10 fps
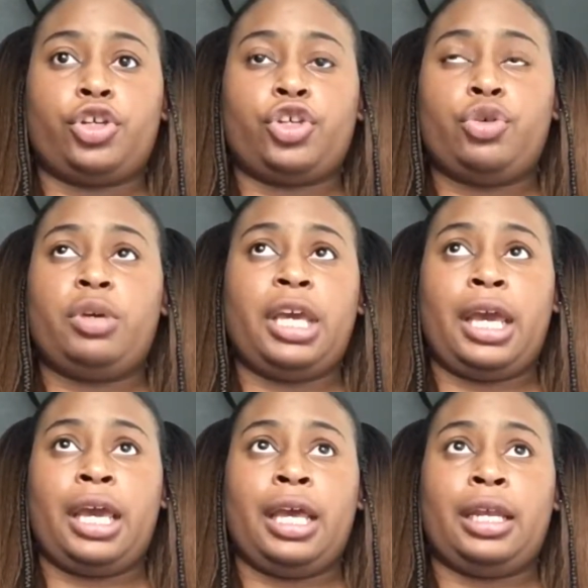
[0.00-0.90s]
you
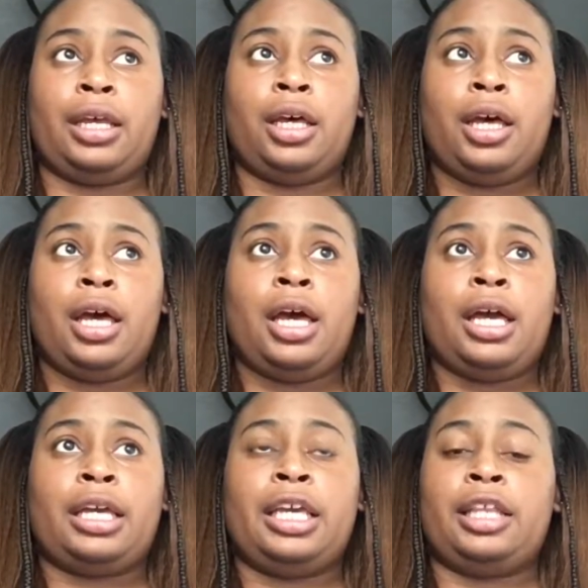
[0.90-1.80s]
can
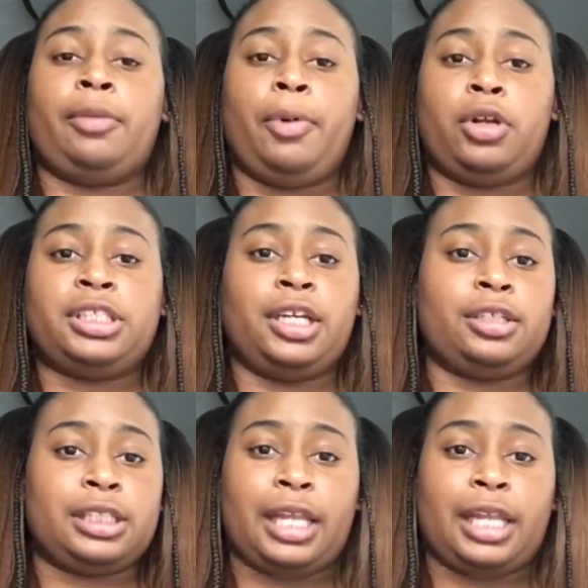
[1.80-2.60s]
get the ponytails.